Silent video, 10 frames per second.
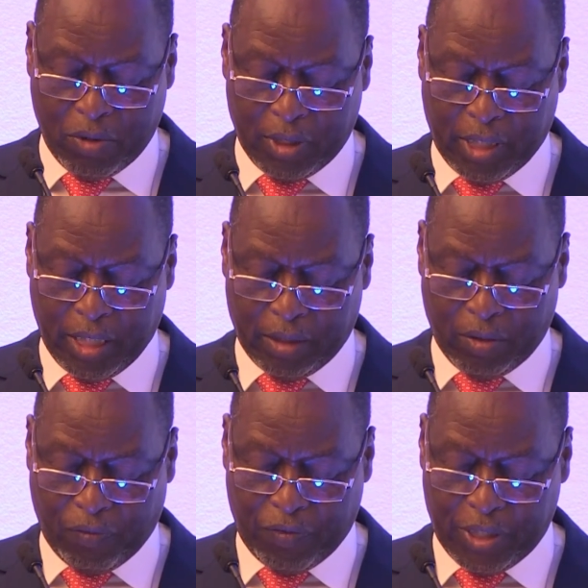will send
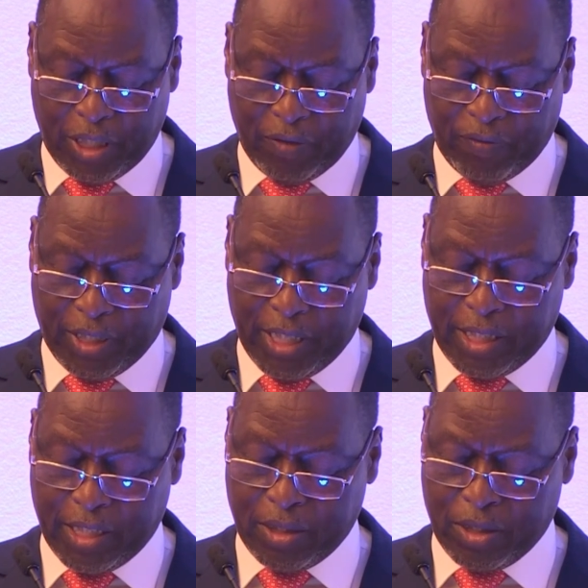official
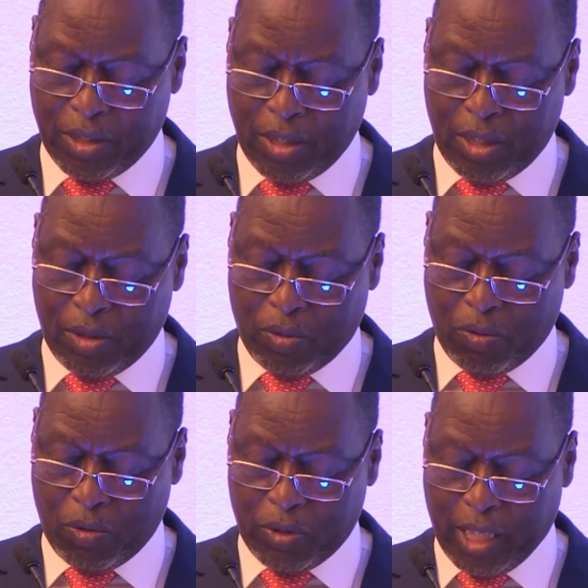invitations
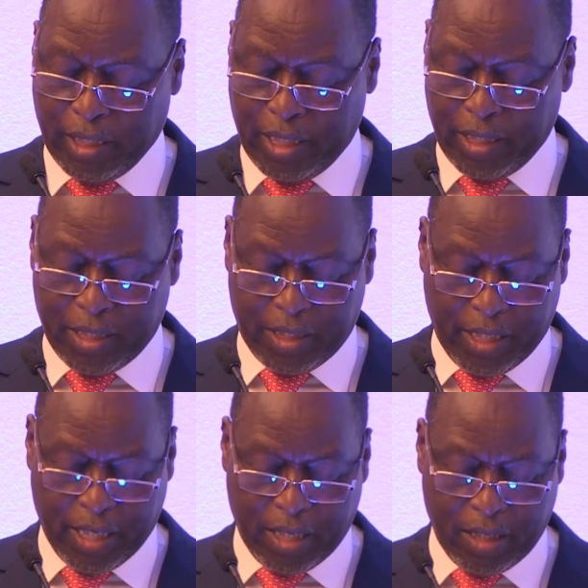to all the attendants
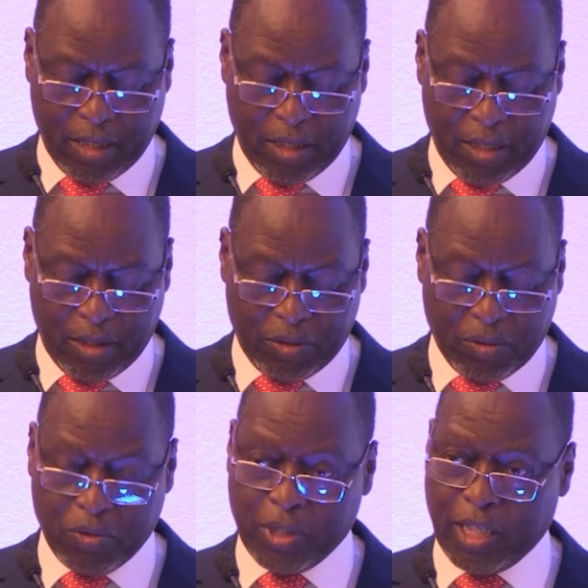here
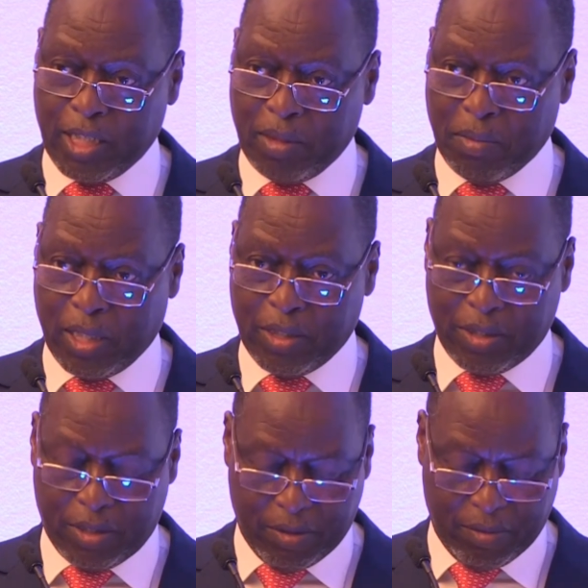through their
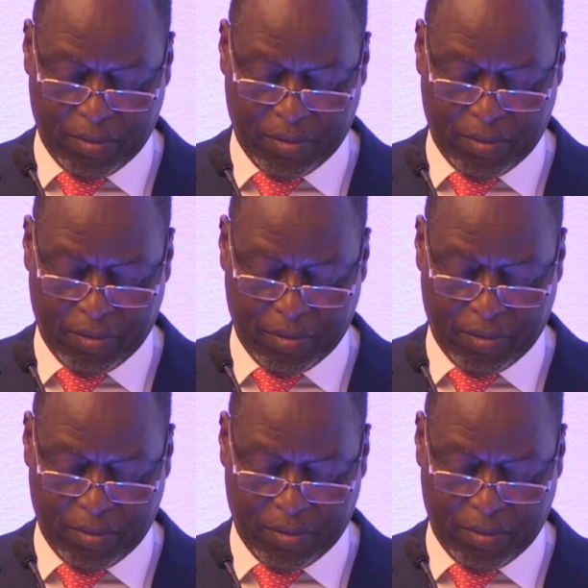emails.